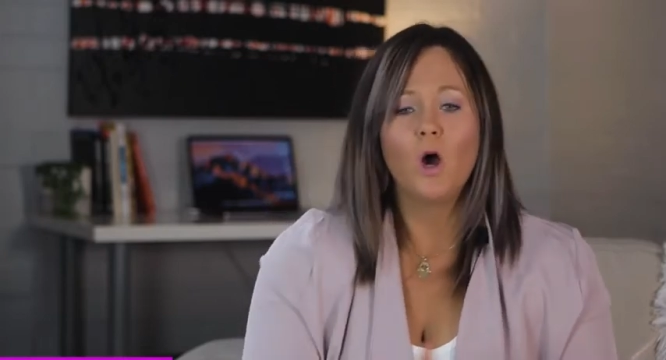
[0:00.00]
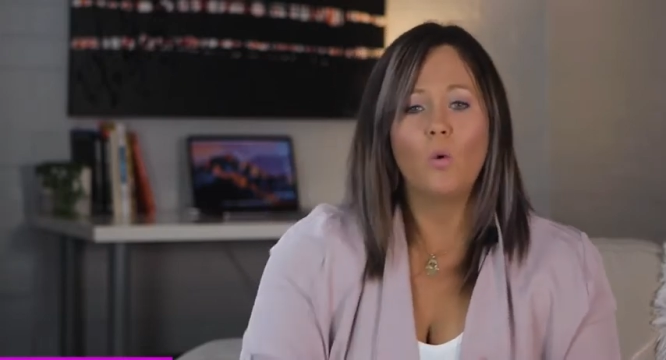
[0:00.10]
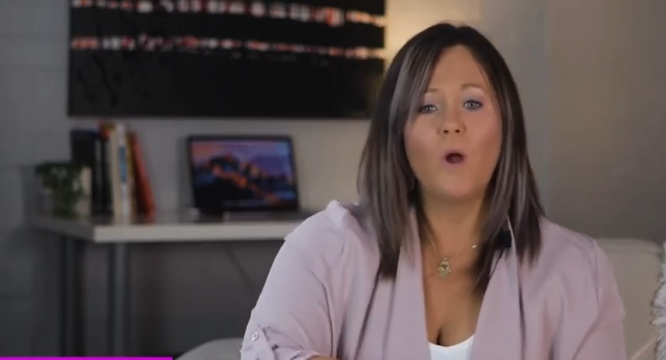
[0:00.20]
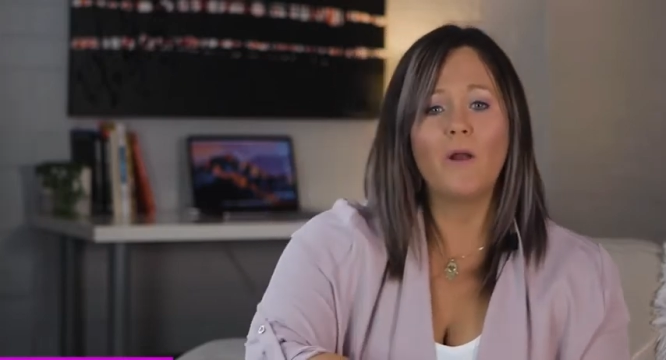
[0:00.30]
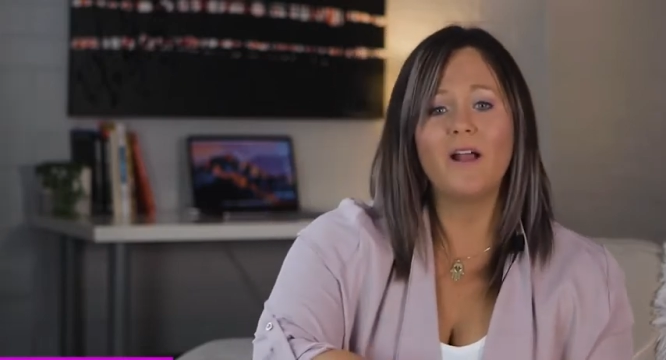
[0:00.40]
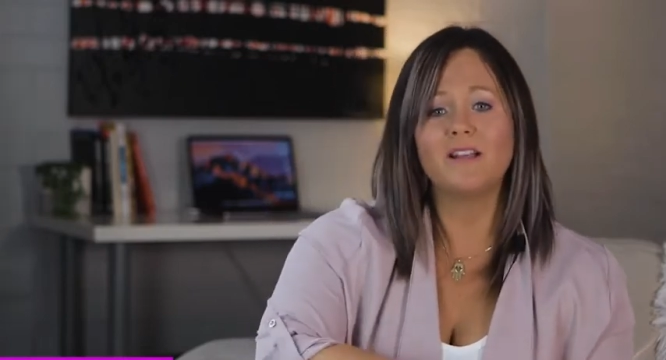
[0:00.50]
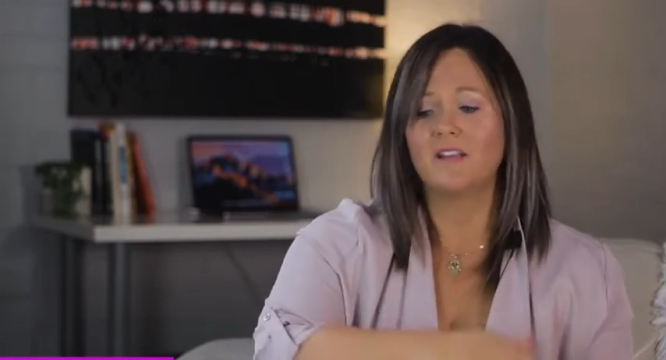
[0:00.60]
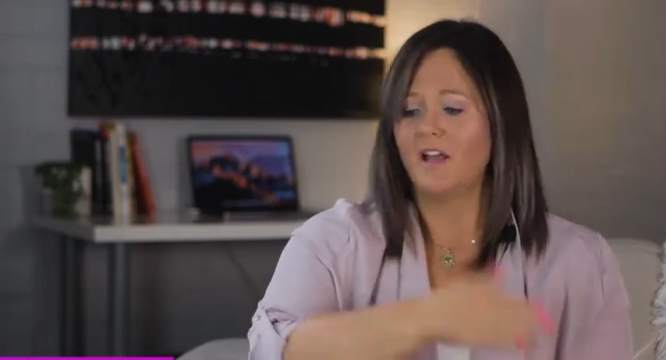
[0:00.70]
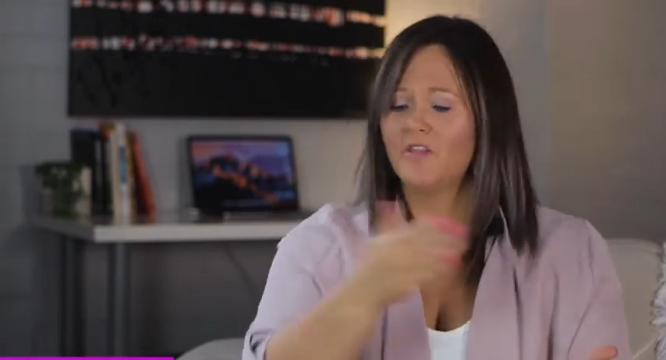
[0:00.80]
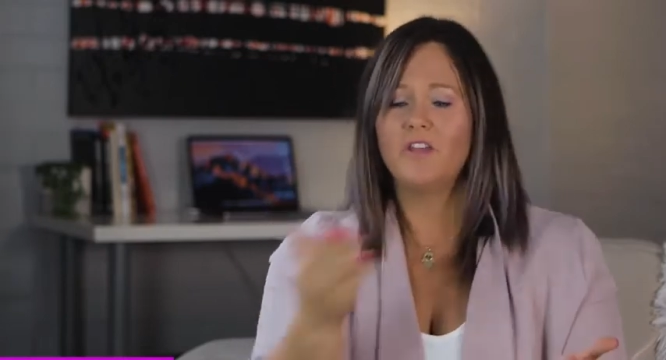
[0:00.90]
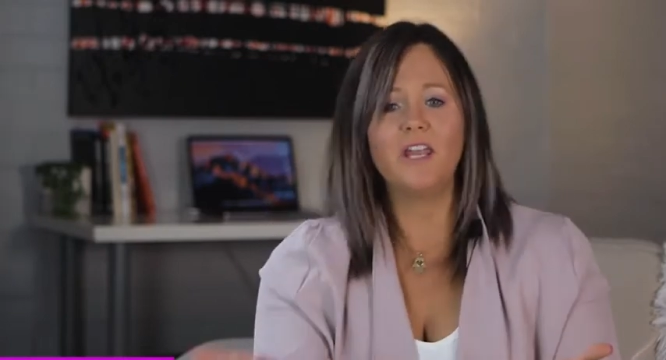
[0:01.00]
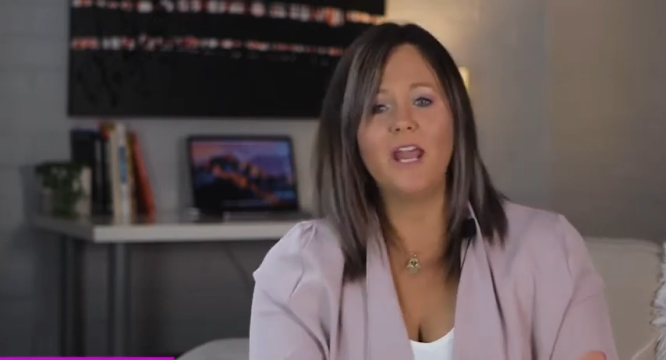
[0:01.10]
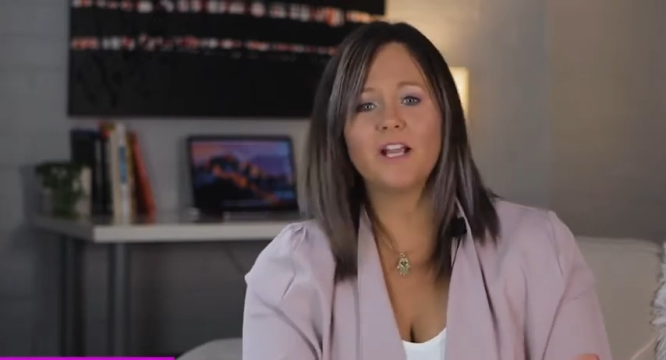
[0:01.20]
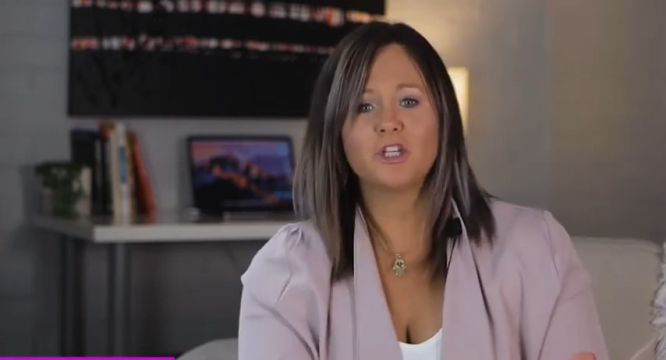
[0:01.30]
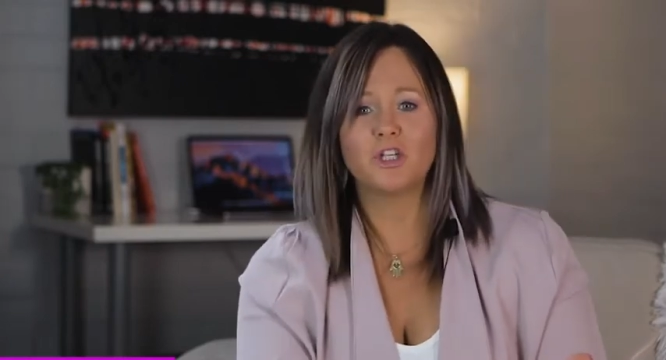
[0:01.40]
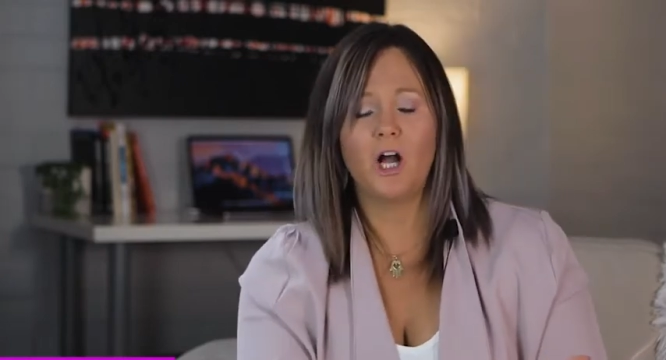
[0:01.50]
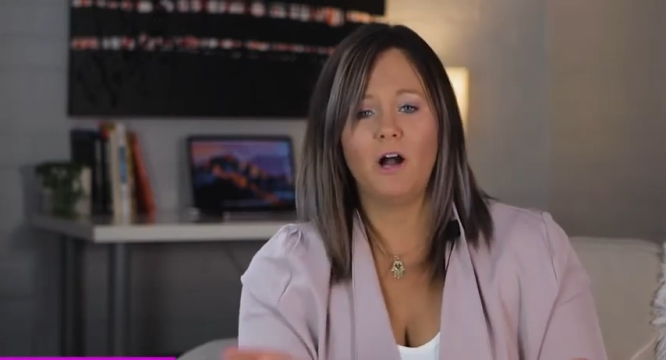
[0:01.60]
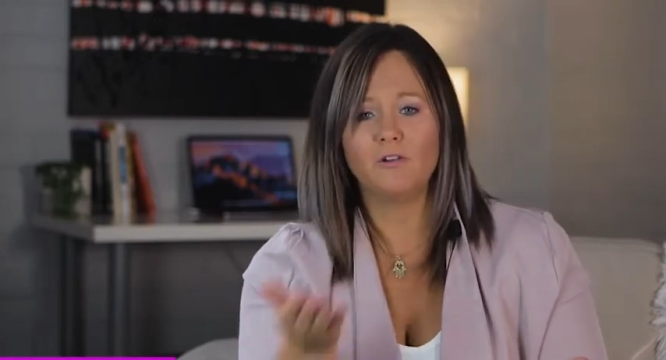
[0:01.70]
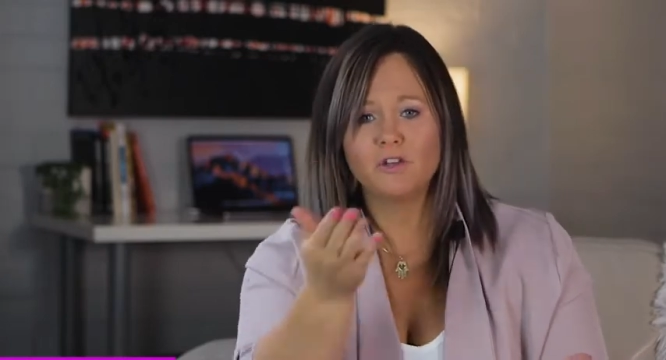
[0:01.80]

Whereas the next child,